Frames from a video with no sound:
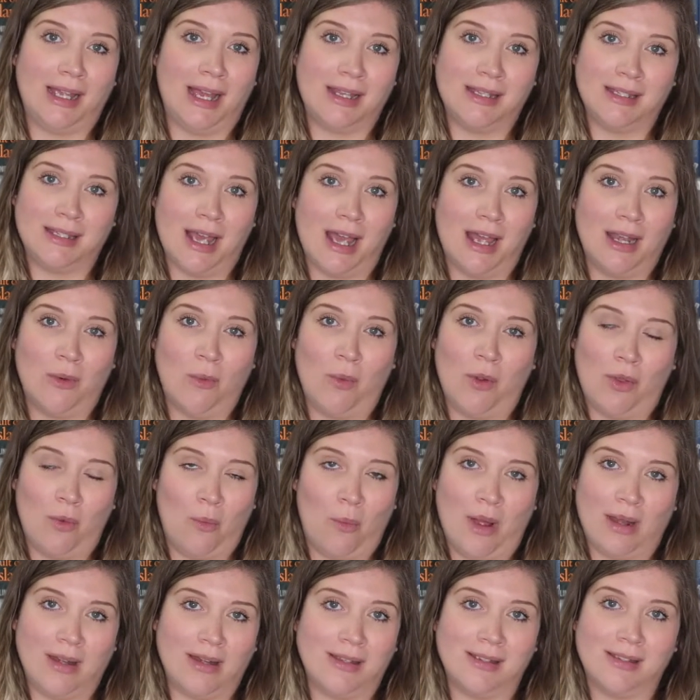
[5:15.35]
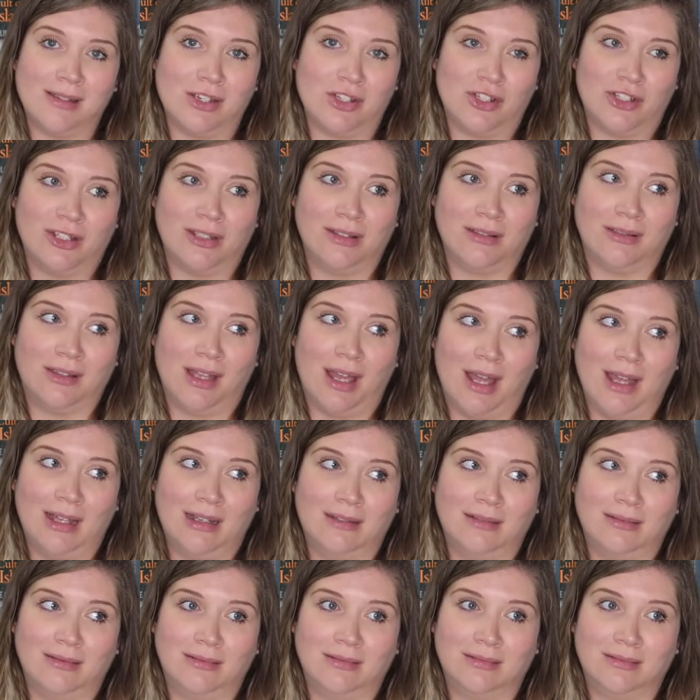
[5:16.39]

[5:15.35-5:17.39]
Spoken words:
undone with one decision that